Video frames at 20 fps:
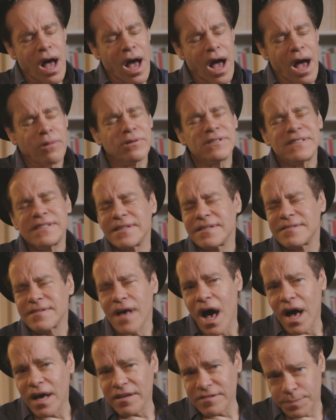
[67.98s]
I was in this
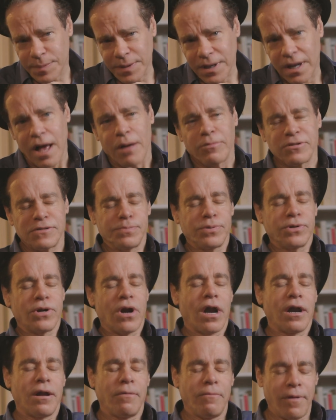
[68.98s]
hospital. I was put
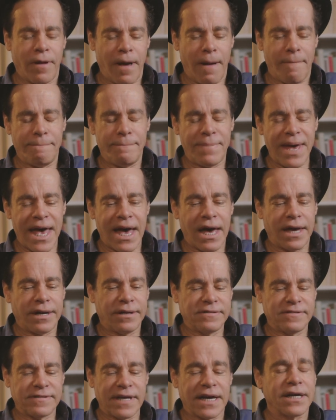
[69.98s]
on a bed.
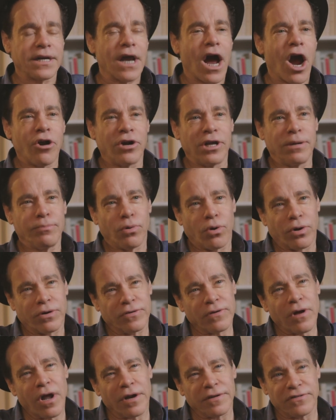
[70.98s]
It's like an ironing board.
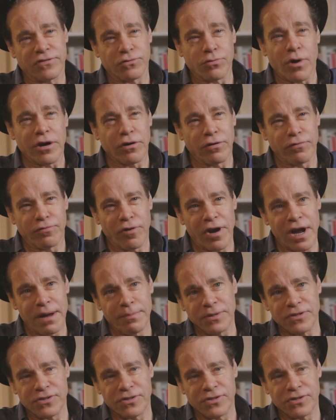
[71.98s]
It's called a striker frame.